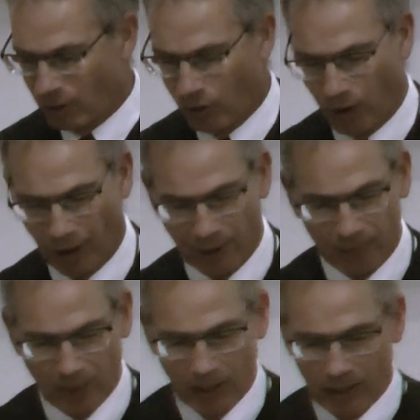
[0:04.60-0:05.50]
our Lord
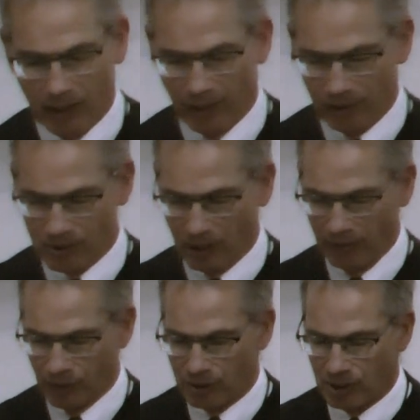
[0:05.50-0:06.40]
and our
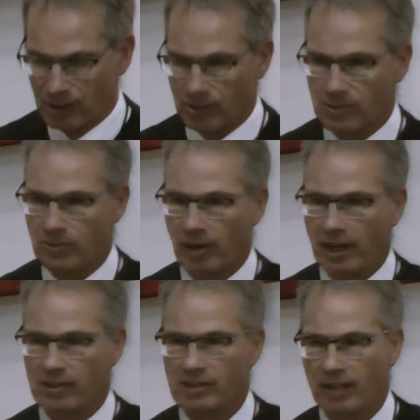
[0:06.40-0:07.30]
Savior Jesus
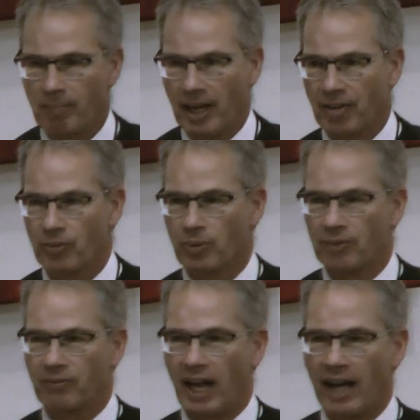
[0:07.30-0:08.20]
Christ. Amen. The word
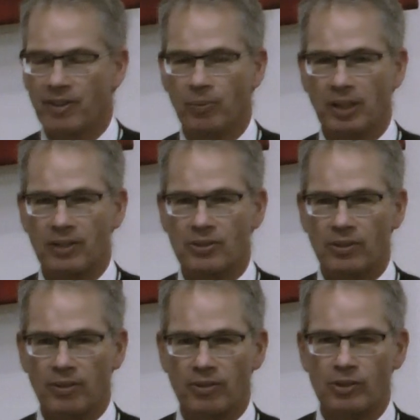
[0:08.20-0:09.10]
of God that we
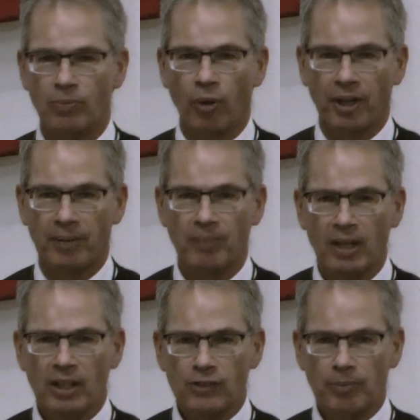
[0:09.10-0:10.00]
consider this morning
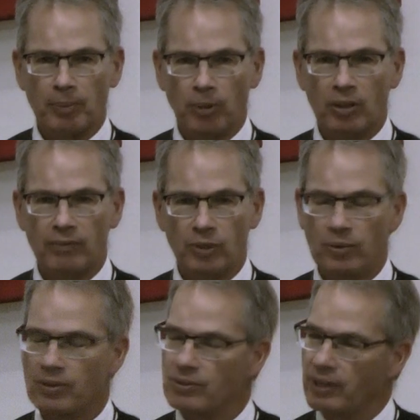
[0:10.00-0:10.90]
is from the book of
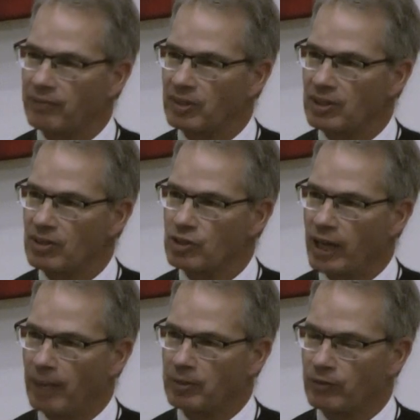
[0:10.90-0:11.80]
Luke, the 17th
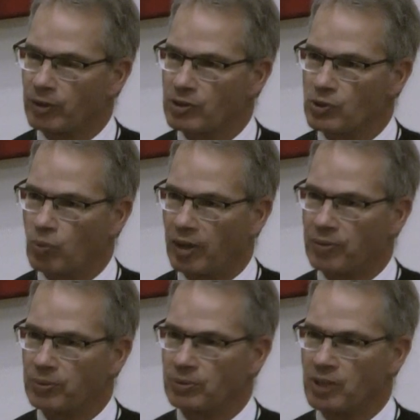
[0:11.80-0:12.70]
chapter, verses 1
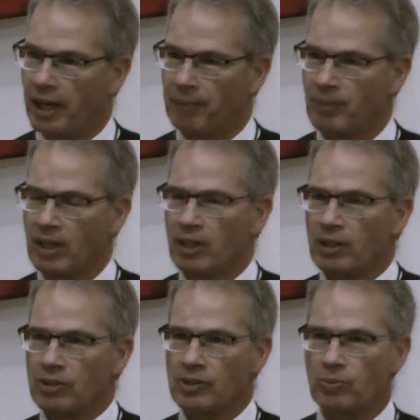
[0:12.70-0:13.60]
through 10.
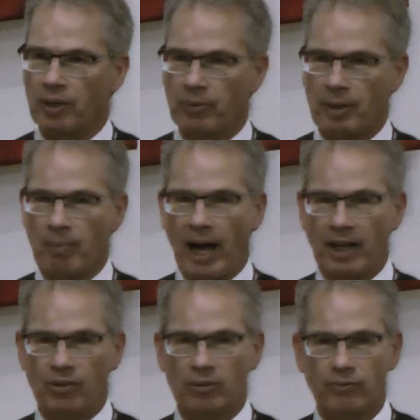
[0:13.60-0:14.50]
Just want to
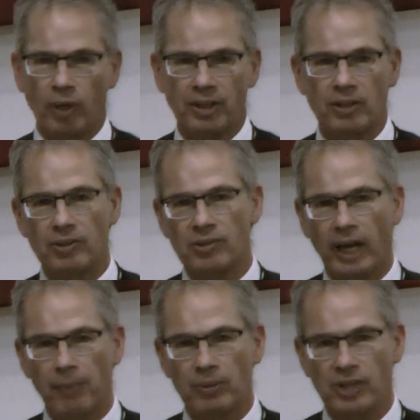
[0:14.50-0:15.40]
remind you of what the
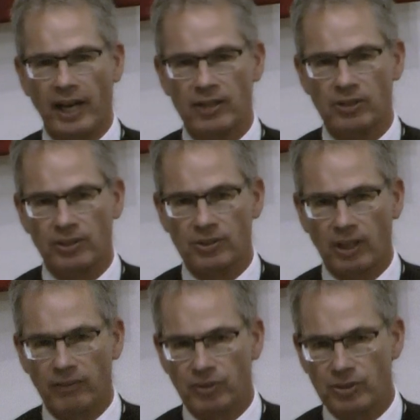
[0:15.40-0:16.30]
disciples asked our
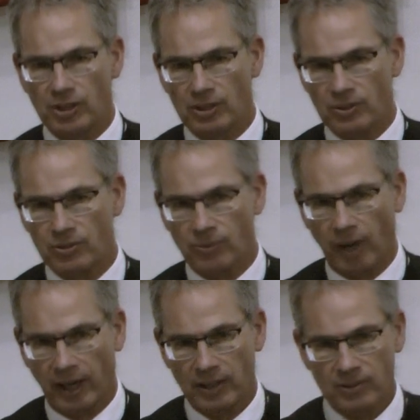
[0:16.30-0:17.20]
Savior Jesus
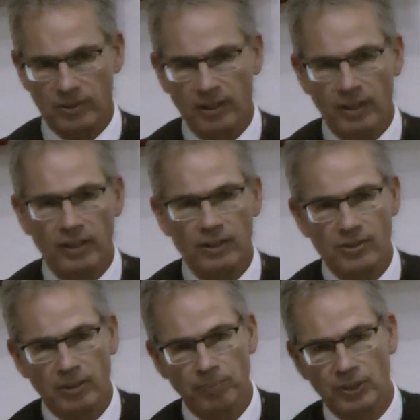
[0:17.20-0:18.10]
Christ. They
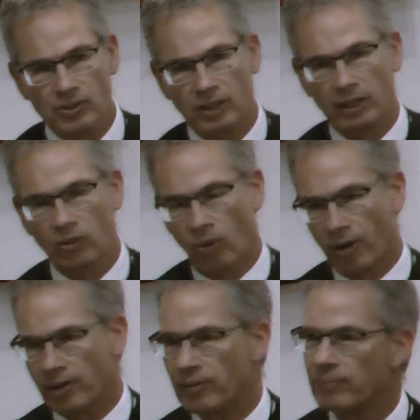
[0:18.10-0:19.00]
simply said,
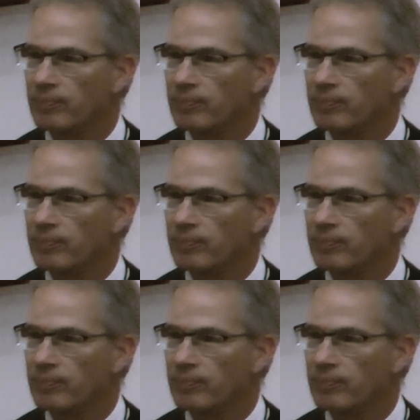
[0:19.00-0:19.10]
Lord,